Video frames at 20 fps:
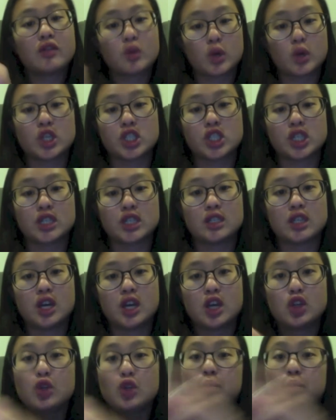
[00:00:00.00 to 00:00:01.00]
questions
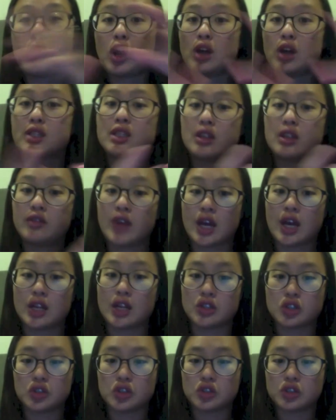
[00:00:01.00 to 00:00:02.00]
to positive
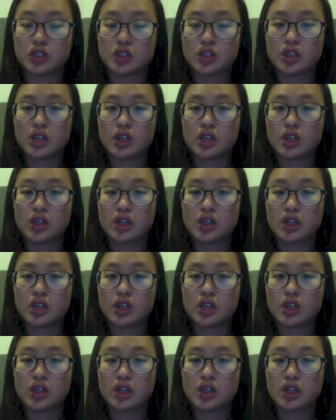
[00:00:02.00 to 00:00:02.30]
answers.